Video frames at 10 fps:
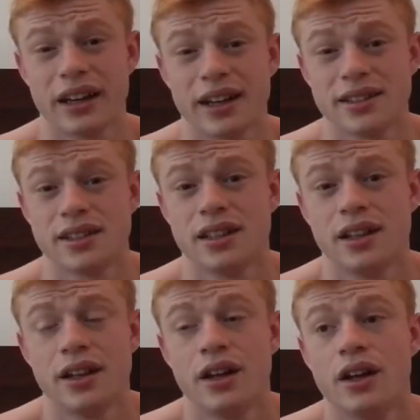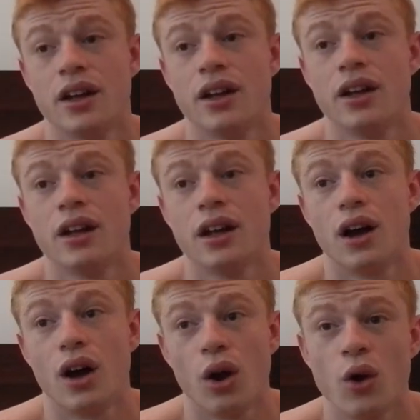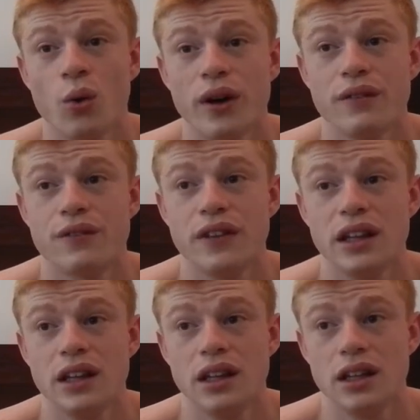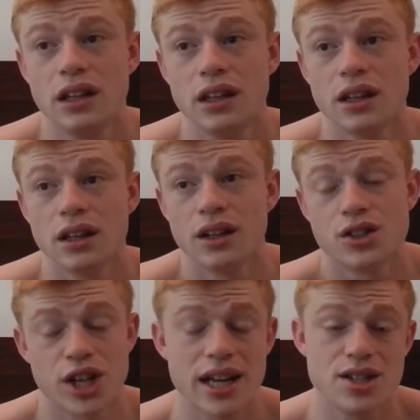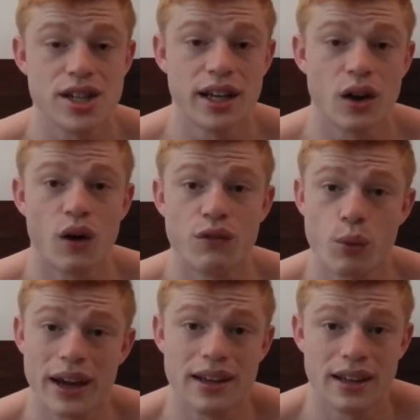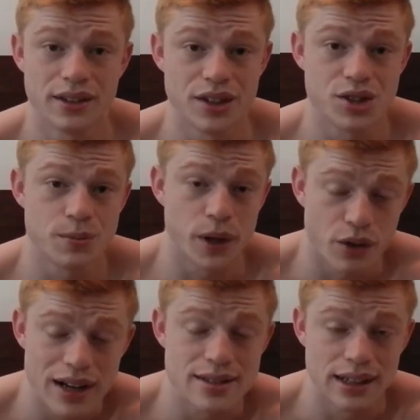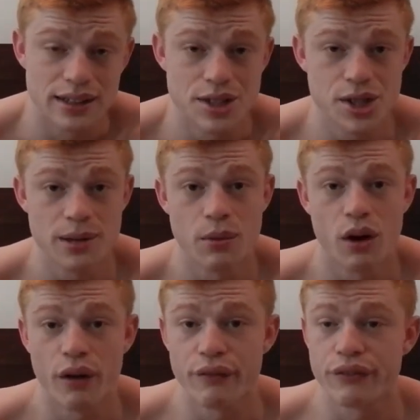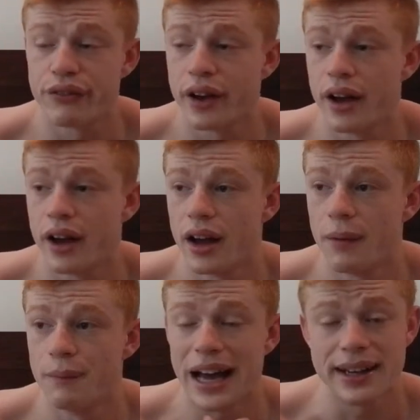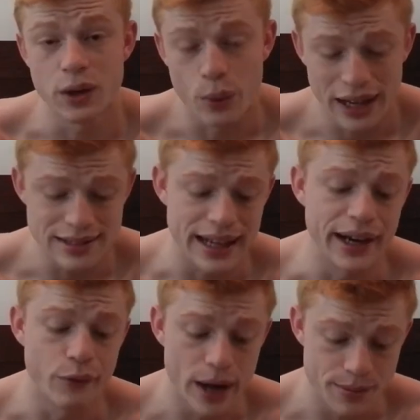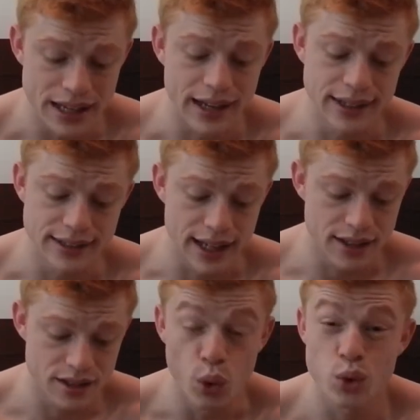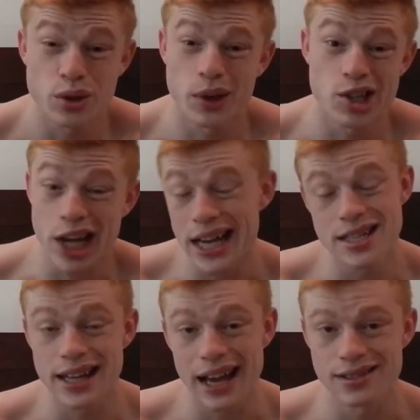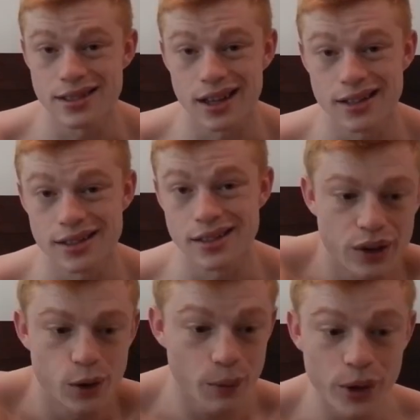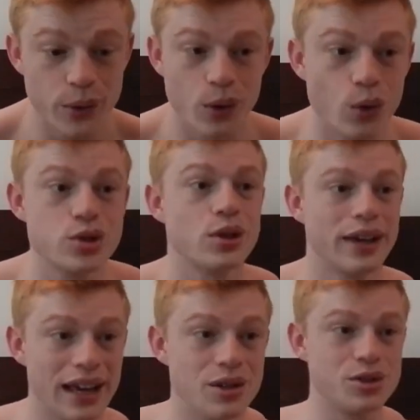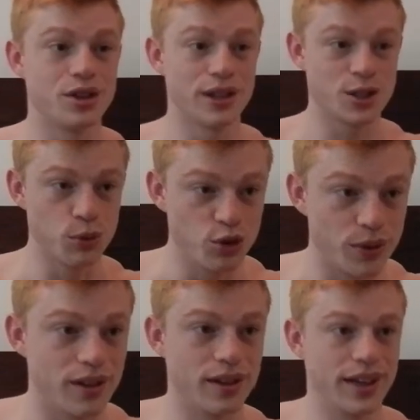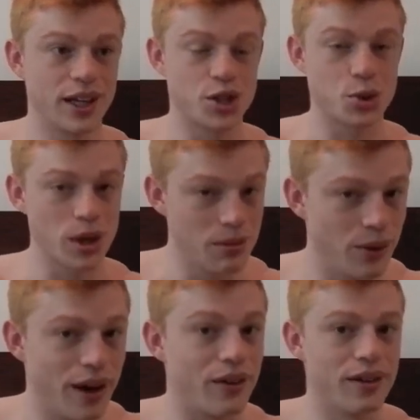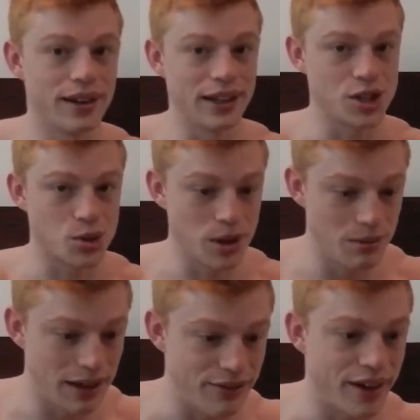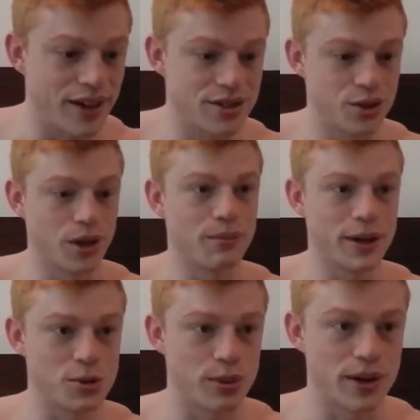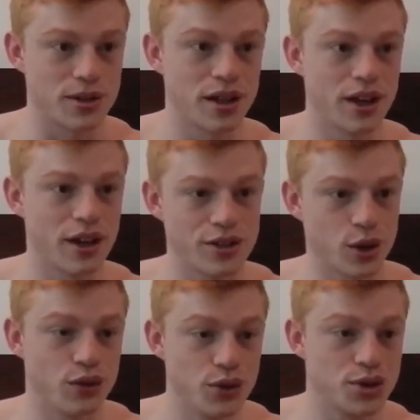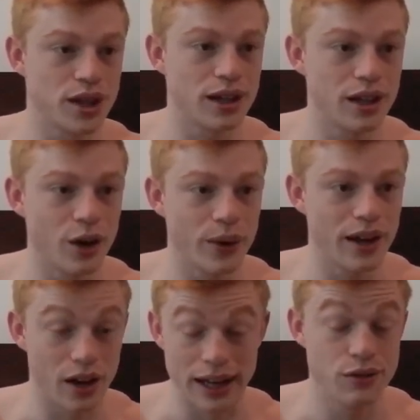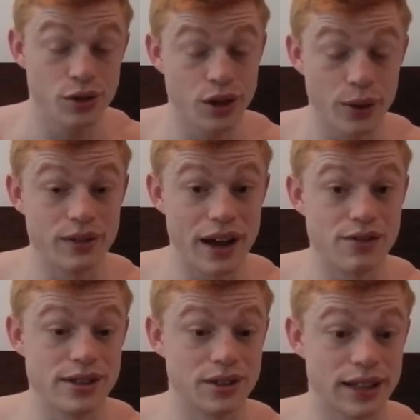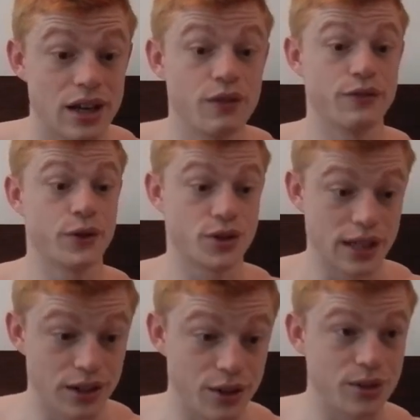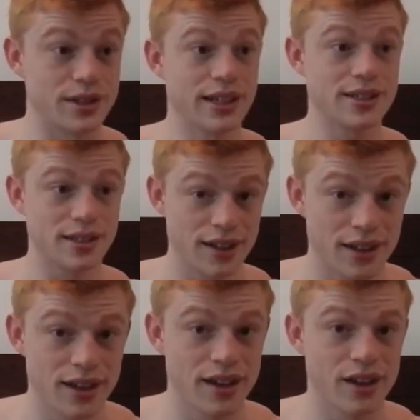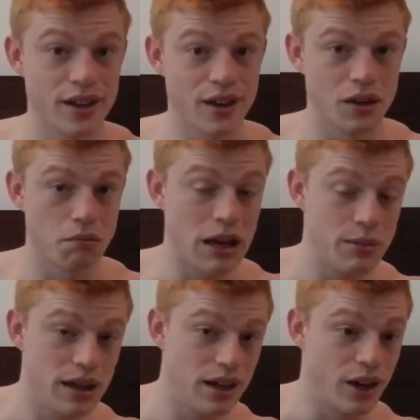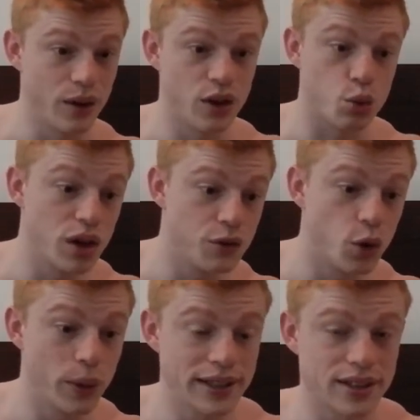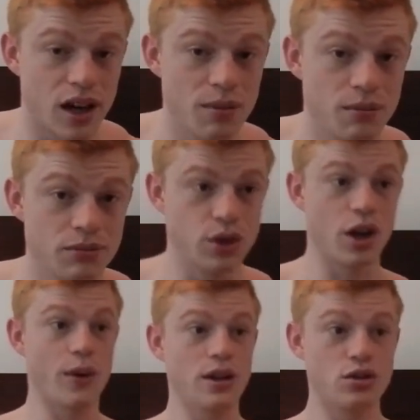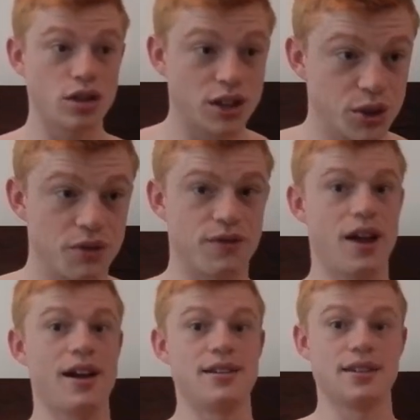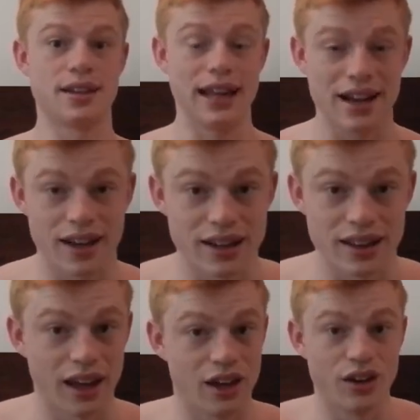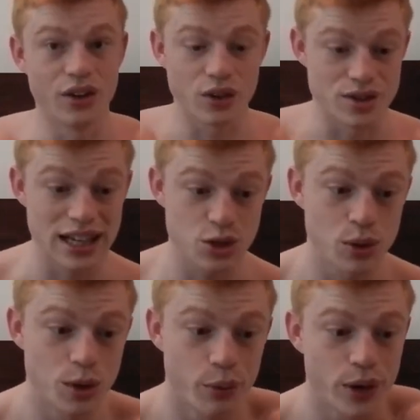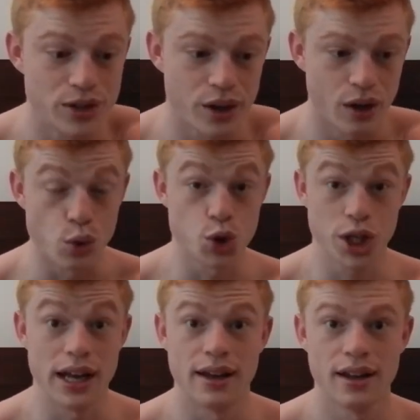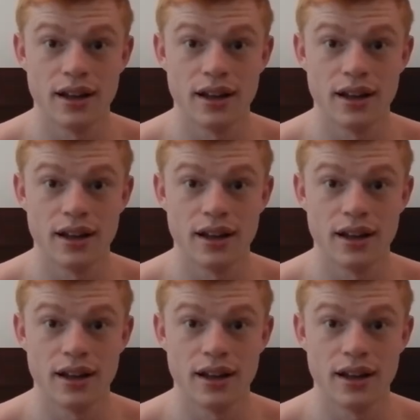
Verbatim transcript: guys, along with the changing of weight and the progressing in the gym of um, adding weights, adding reps, adding sets. Also want to change the exercises. Your body will also get used to this movement extremely well and extremely fast doing a bench press. So if you suddenly go it like if you go in every single day, first thing you do is this. Maybe you know in three four weeks time you go in you start doing flies and that kind of thing you know because that's when your body's going oh shit